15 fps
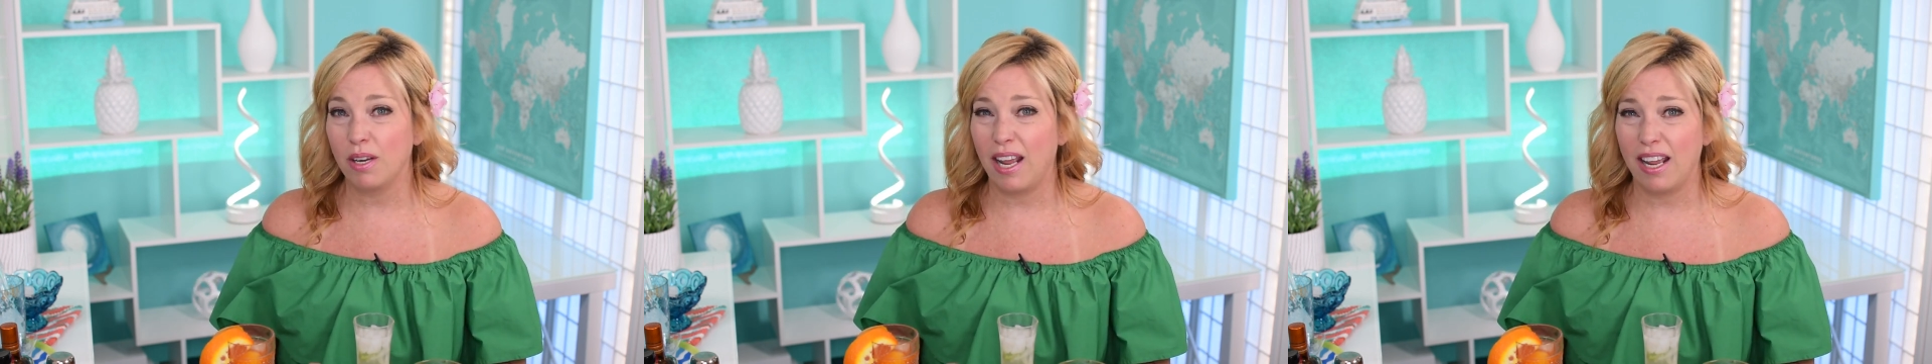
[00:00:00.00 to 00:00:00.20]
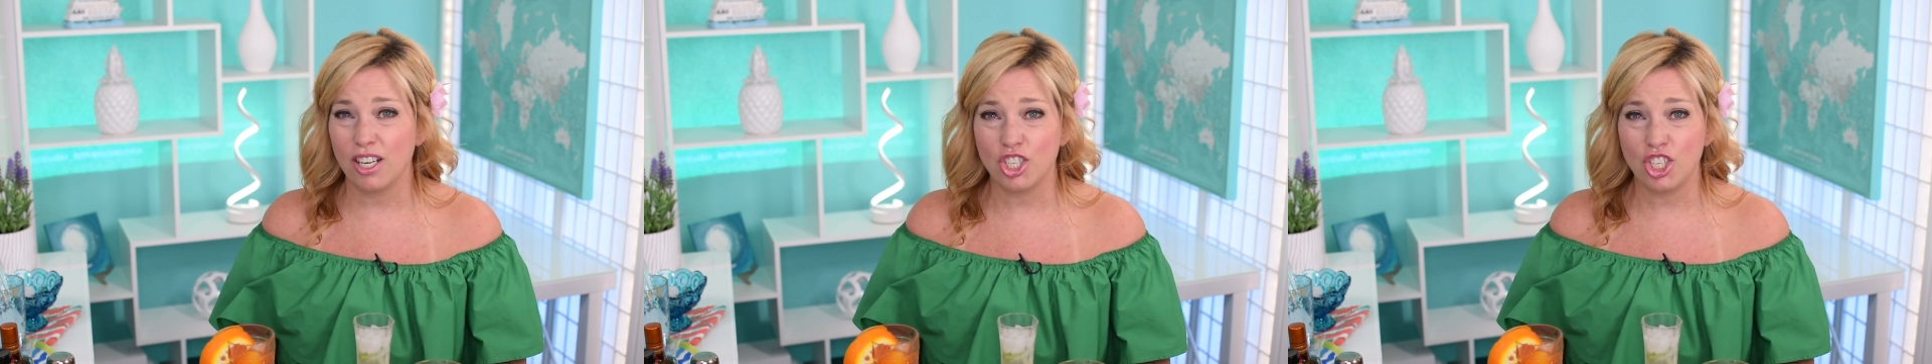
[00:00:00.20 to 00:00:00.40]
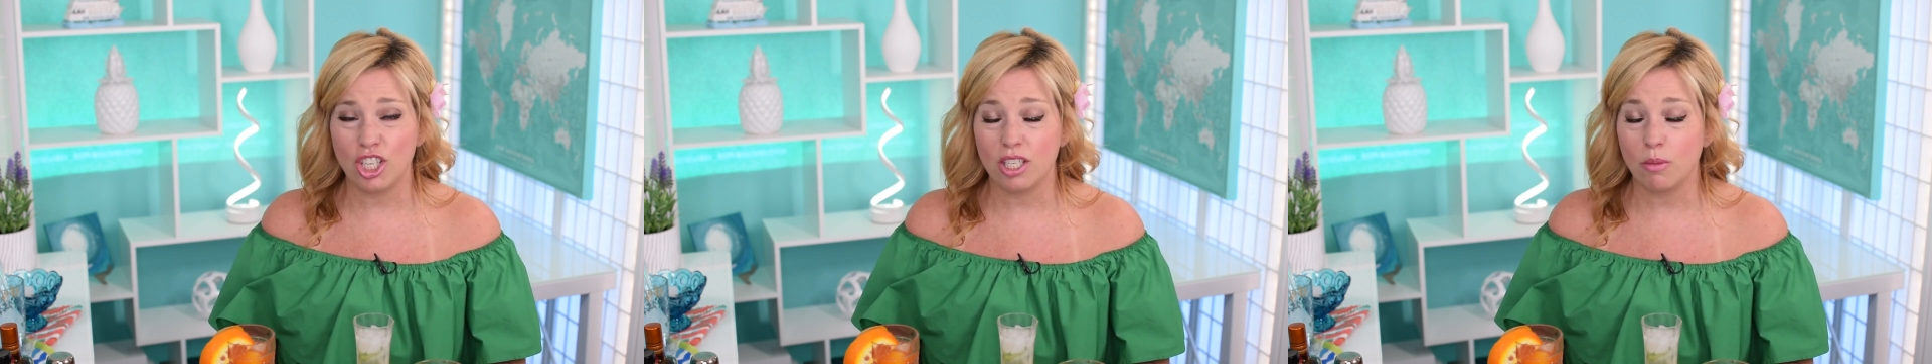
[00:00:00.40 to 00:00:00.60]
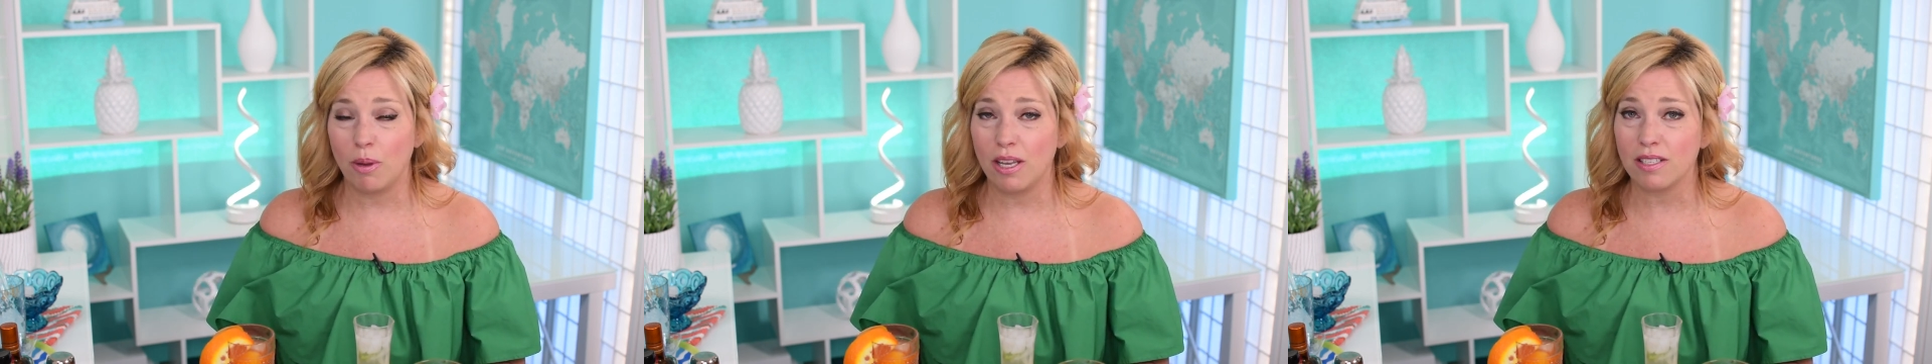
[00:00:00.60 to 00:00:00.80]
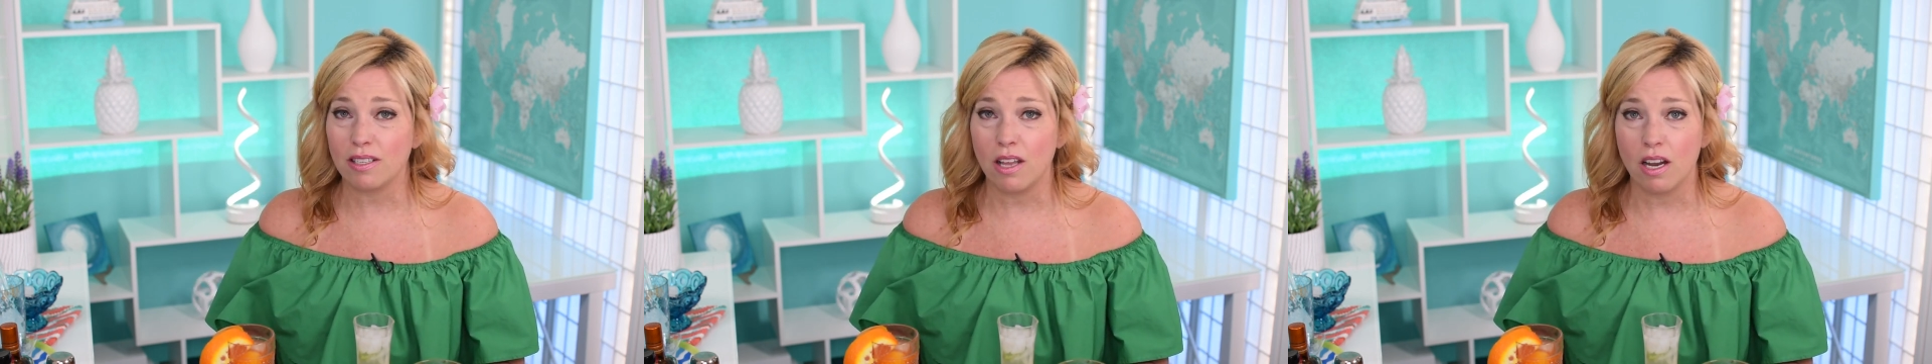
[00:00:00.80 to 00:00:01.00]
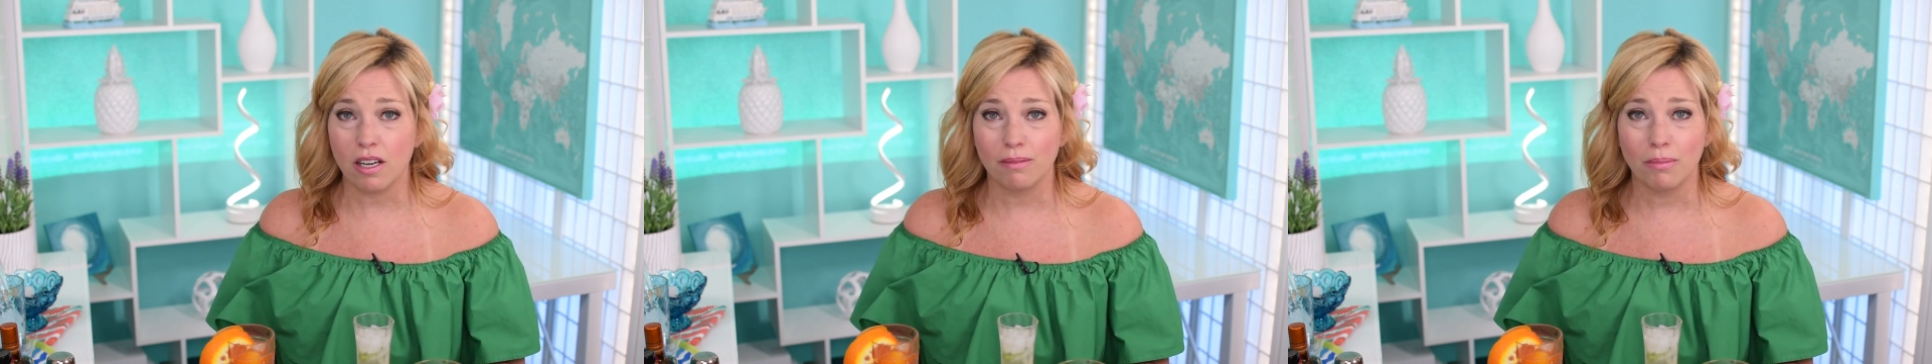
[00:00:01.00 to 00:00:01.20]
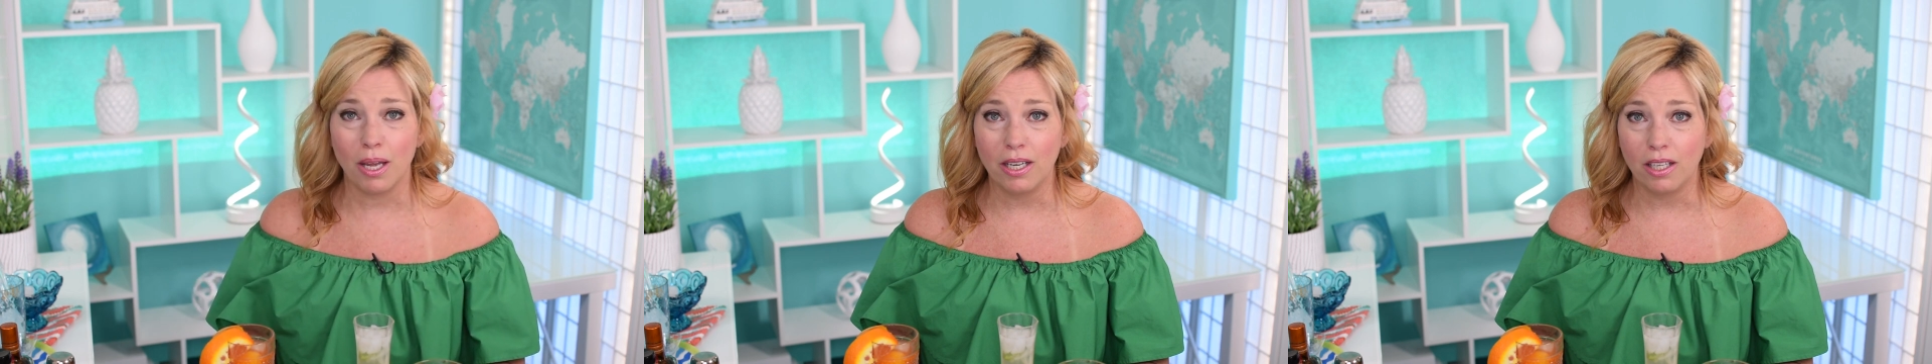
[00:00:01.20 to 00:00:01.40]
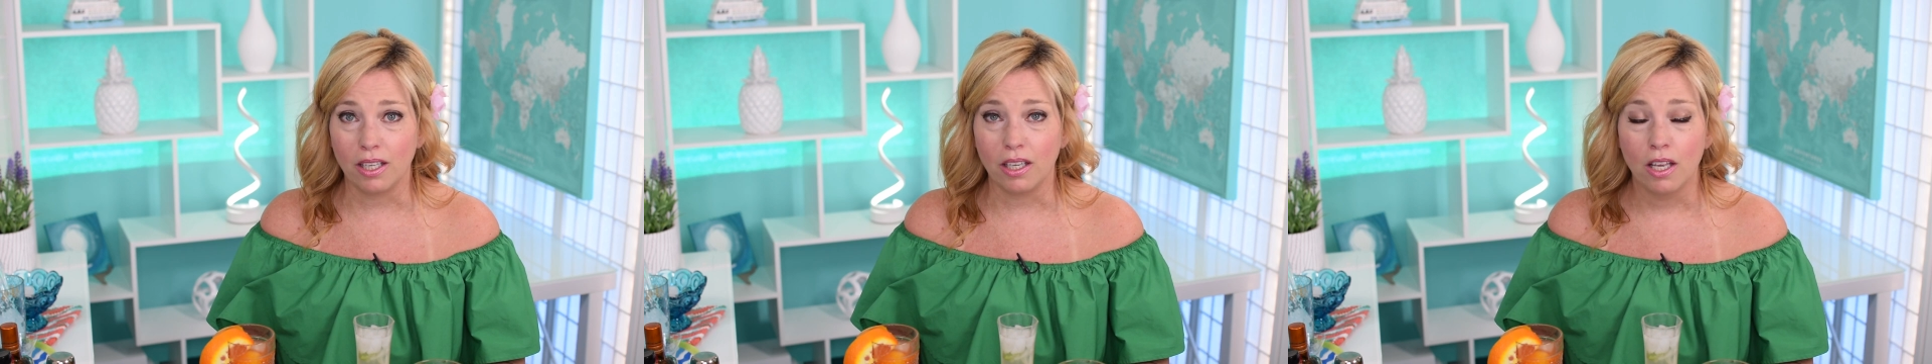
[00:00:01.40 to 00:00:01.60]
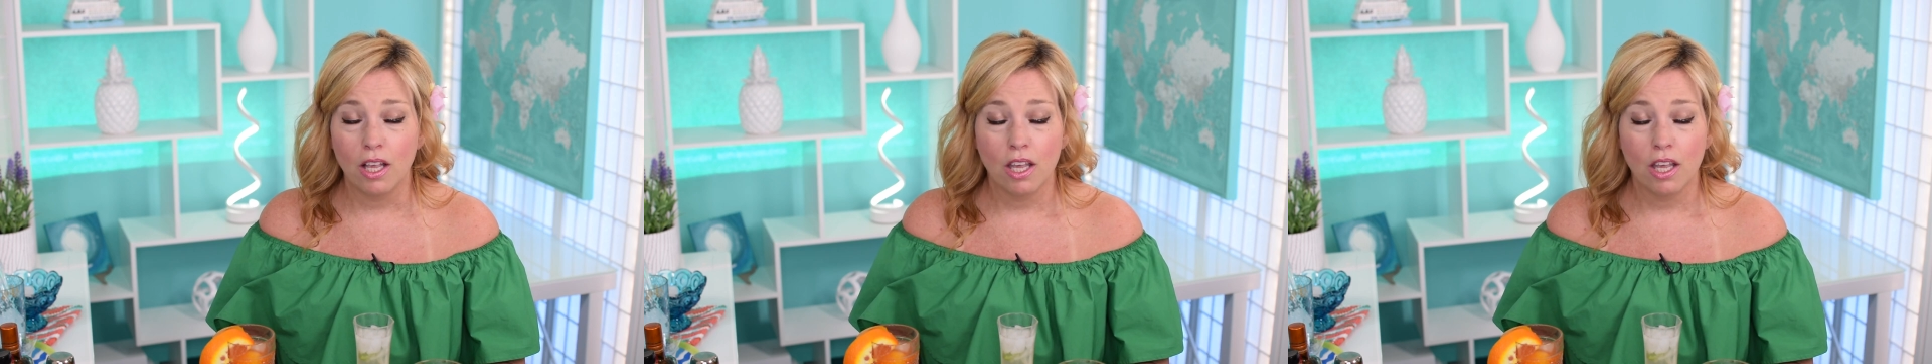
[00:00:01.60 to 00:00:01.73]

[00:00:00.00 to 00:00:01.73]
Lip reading: but Angie, it depends a lot on money.